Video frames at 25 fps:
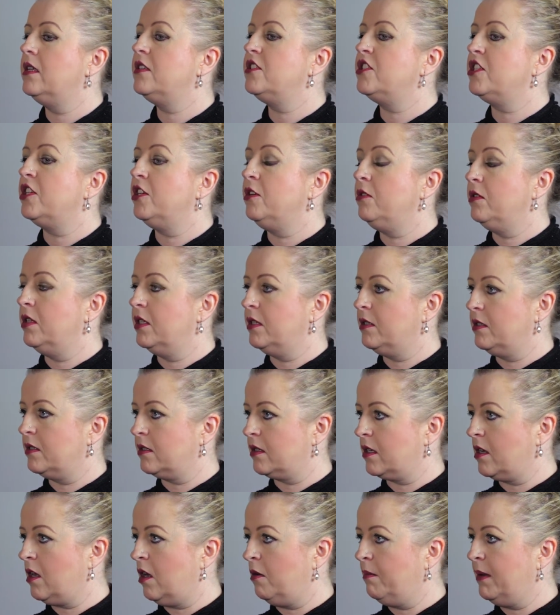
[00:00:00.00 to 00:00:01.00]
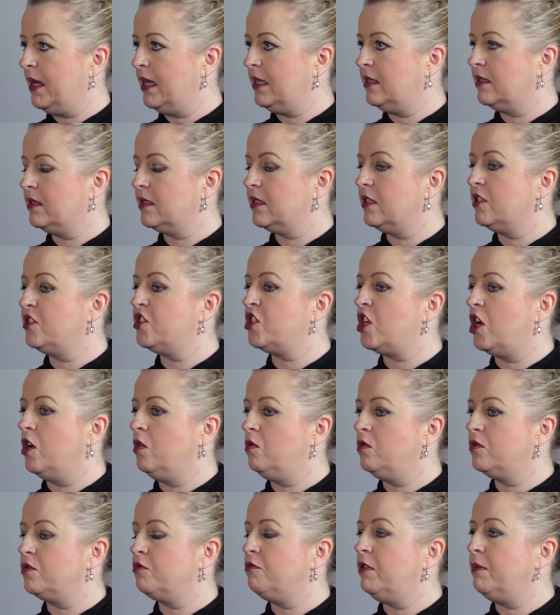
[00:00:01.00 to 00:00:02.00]
to the comments,
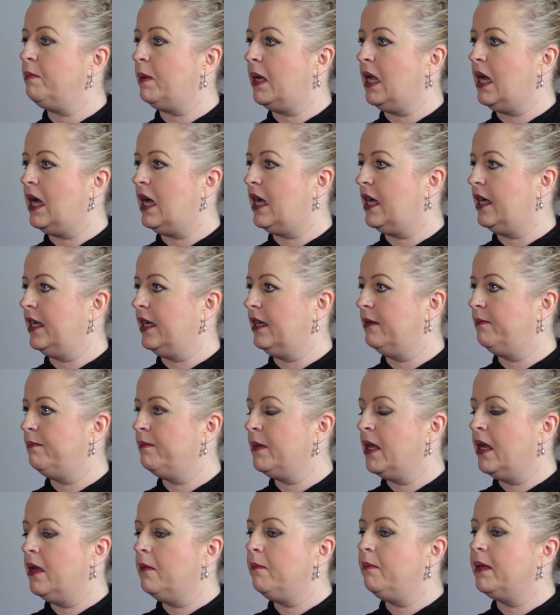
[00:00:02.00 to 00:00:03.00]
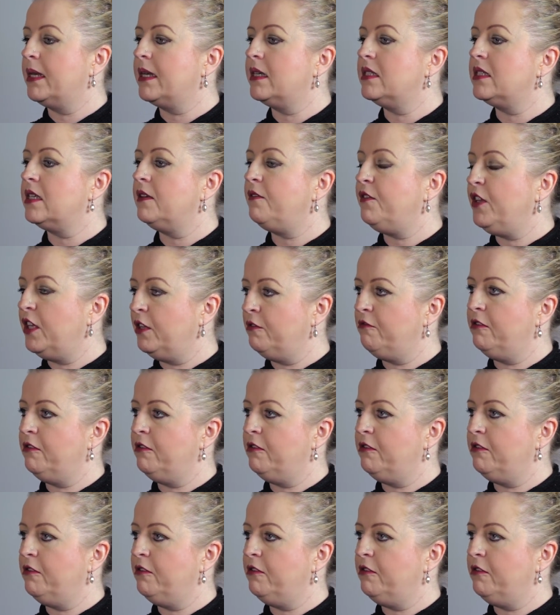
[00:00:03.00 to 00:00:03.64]
don't reply, because if you